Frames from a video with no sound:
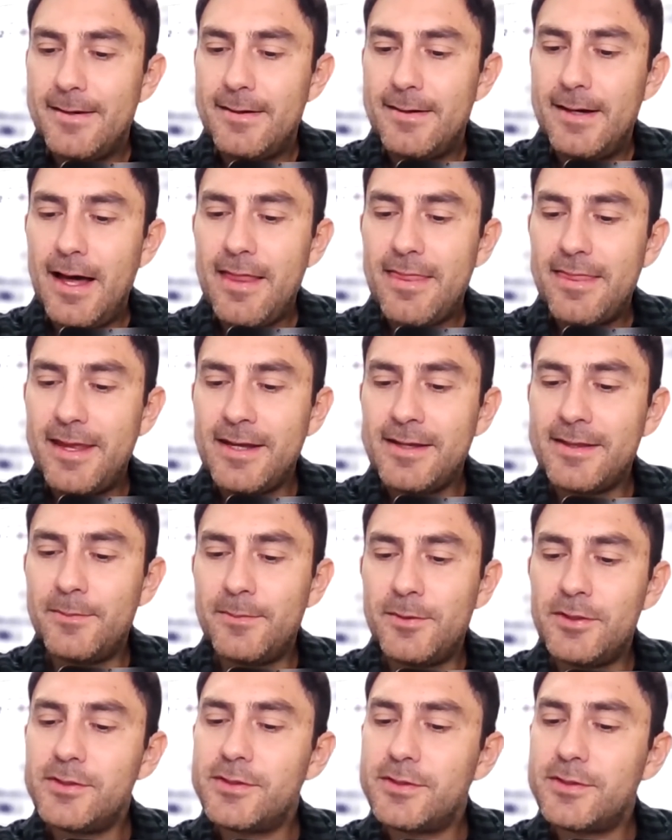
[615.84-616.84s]
I think a
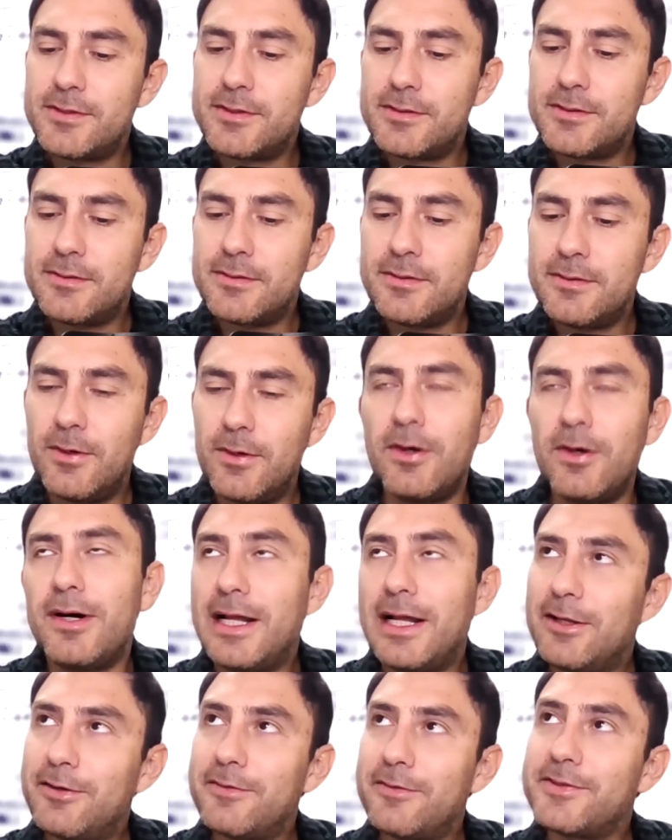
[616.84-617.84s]

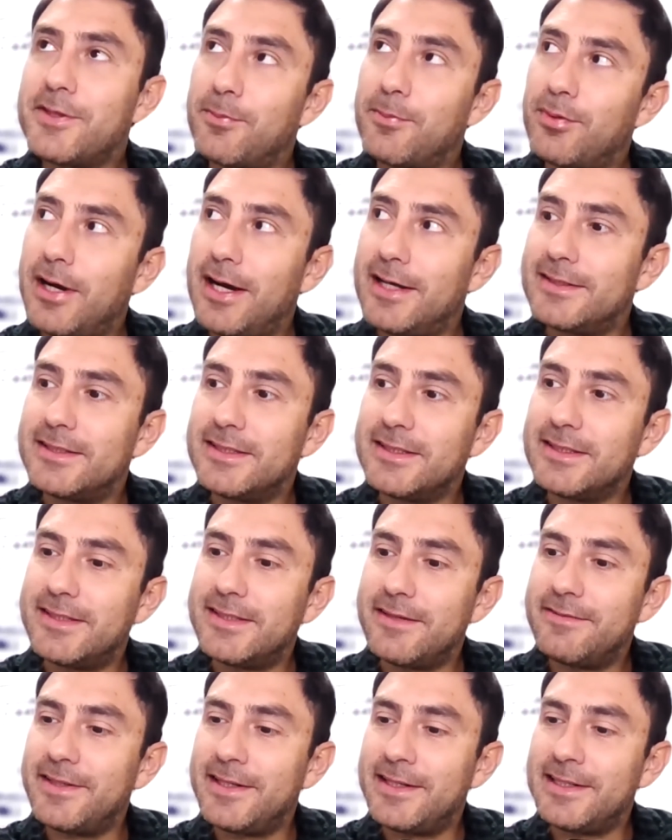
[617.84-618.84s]
lot of surprises,
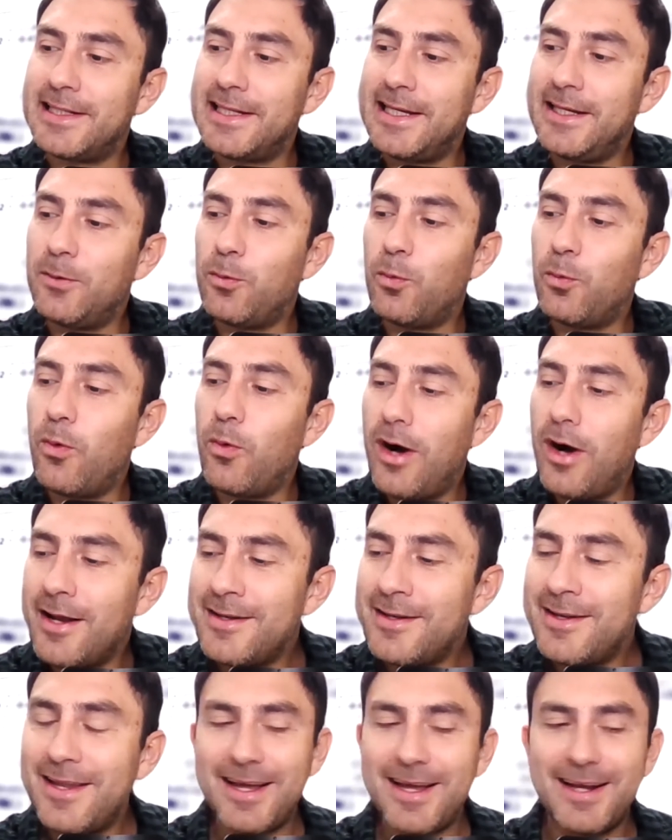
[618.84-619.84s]
definitely.
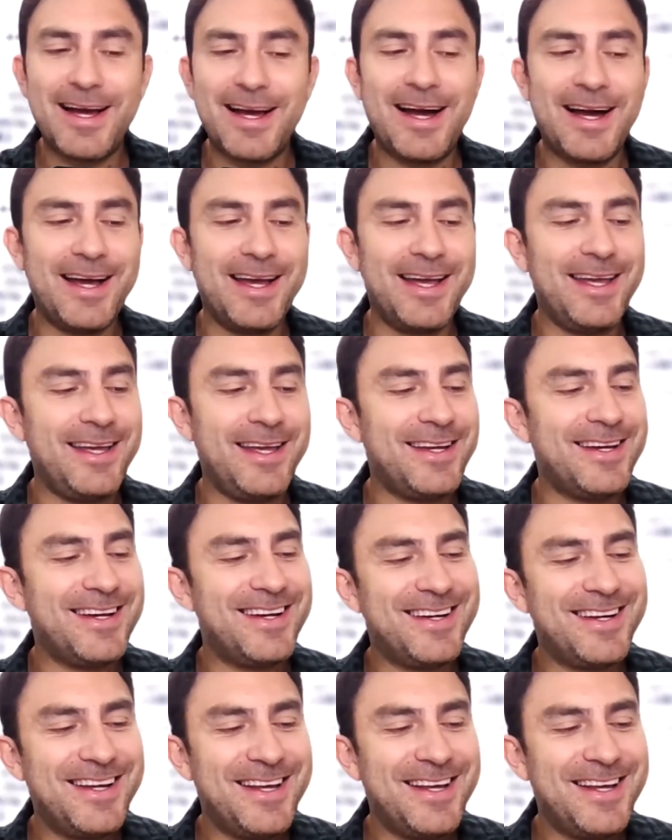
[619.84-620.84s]
One that
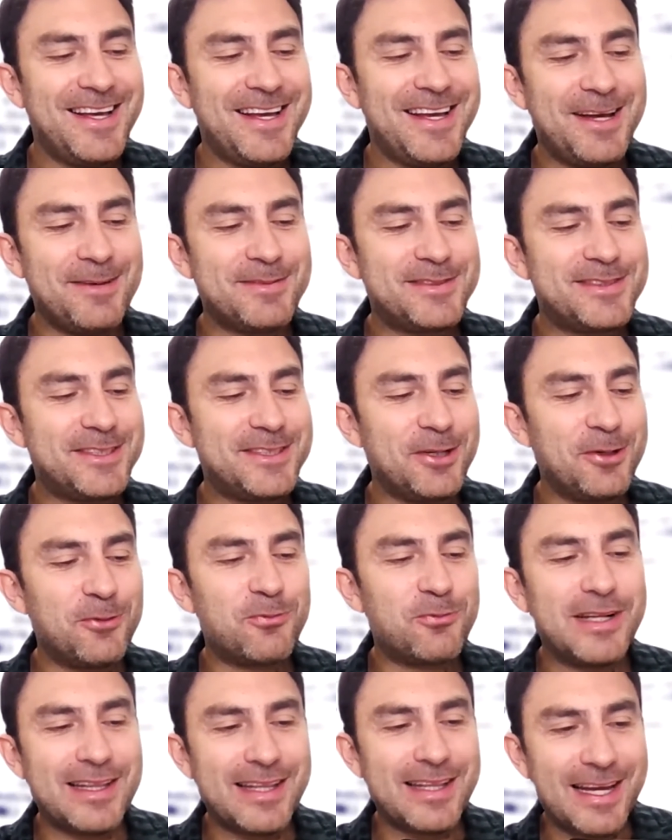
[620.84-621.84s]
I'm still
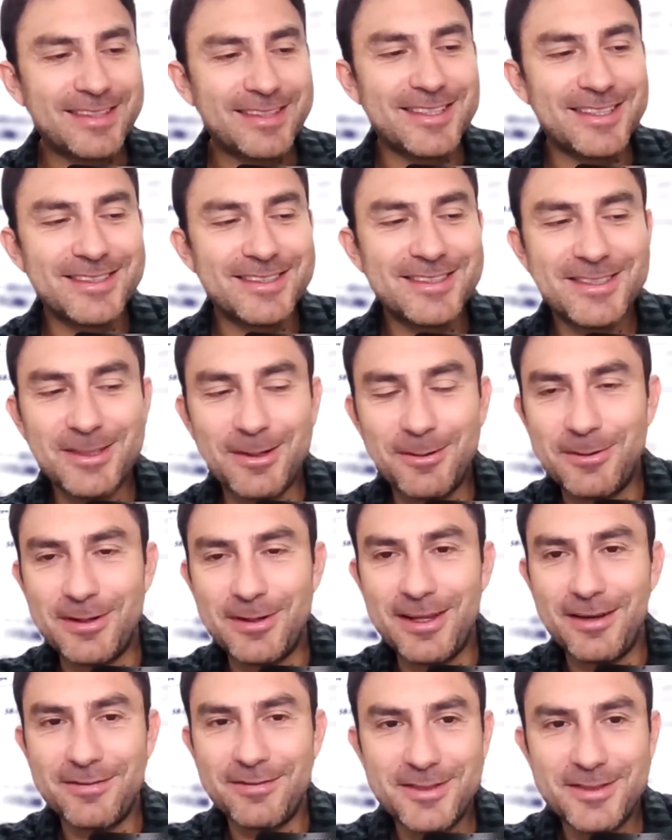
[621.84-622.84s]
reluctant, so I would
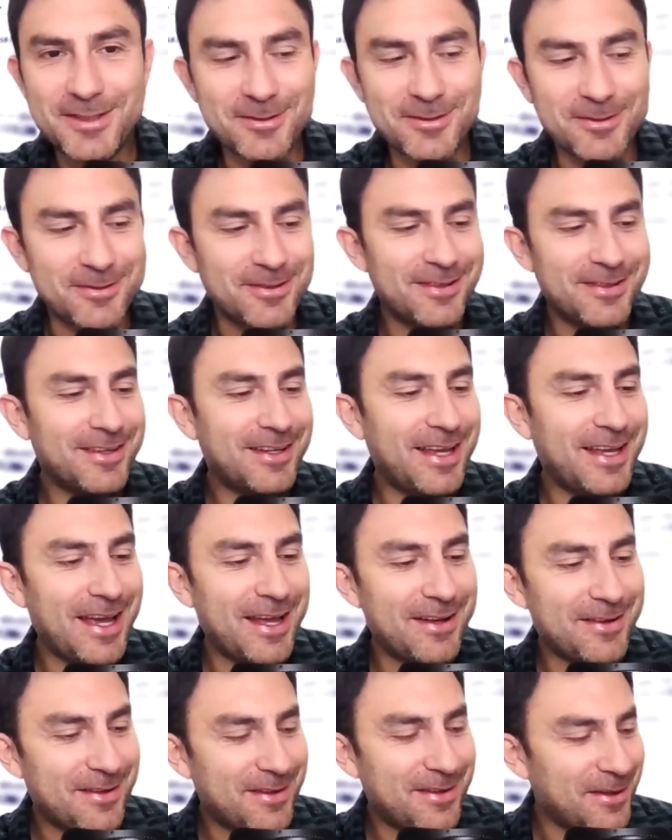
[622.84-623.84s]
love to
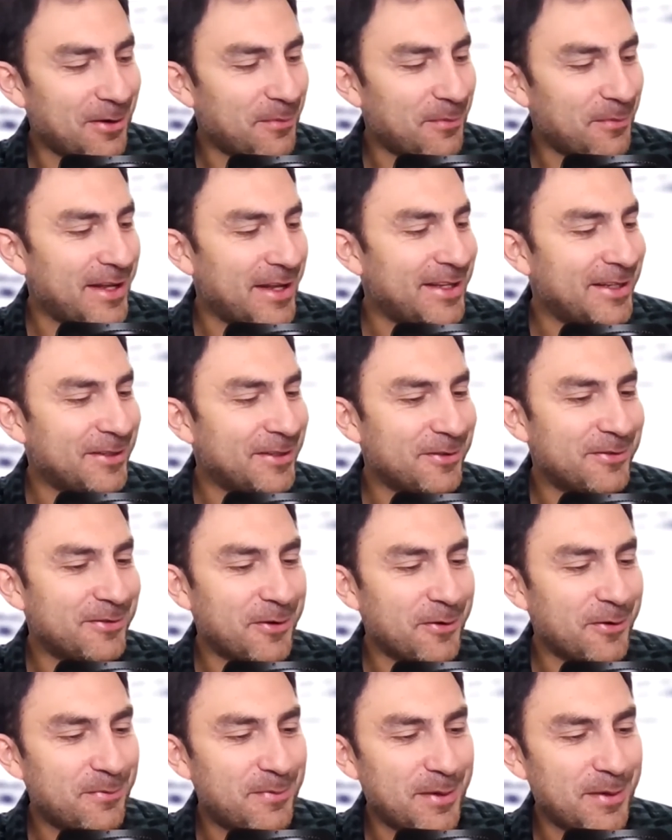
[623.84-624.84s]
get the opinion
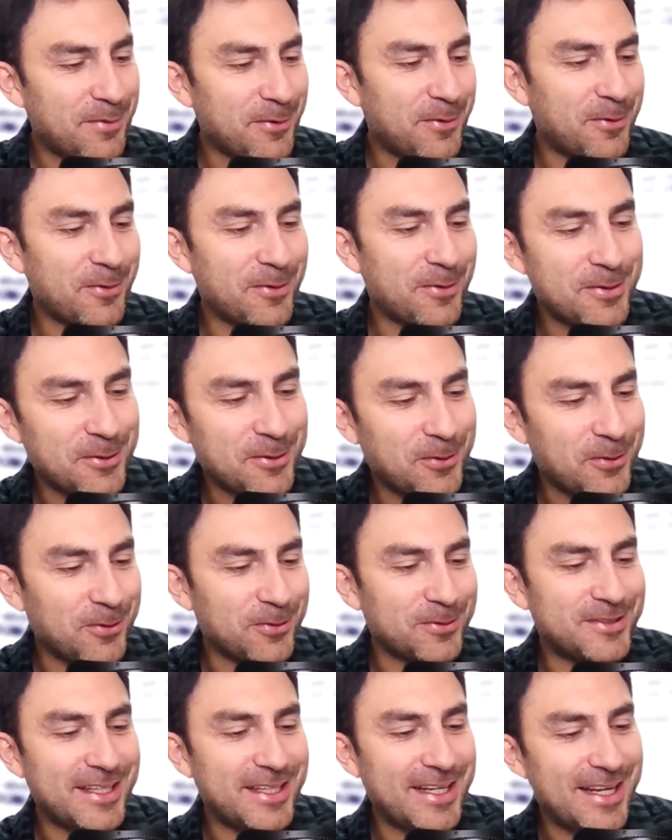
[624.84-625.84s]
of people who are on the call
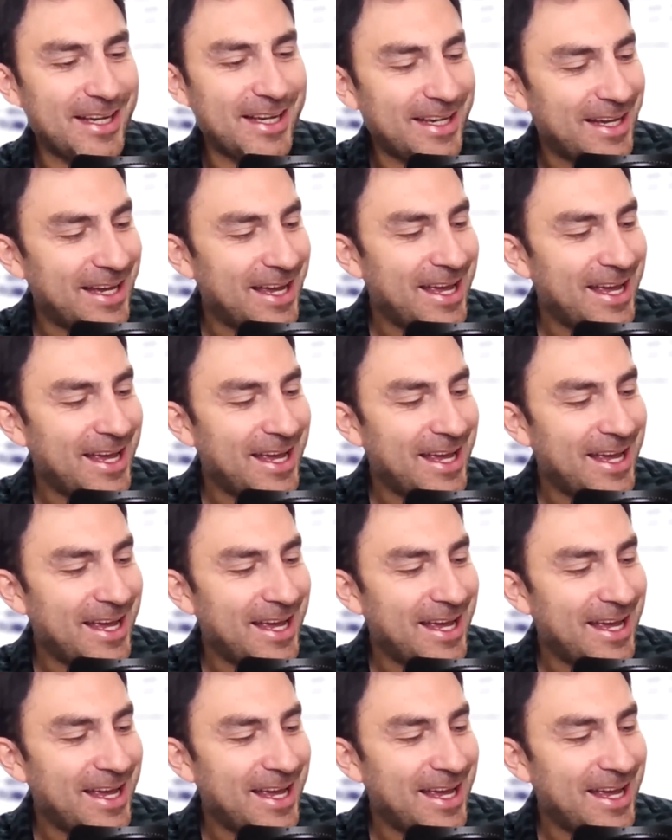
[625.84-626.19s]
today.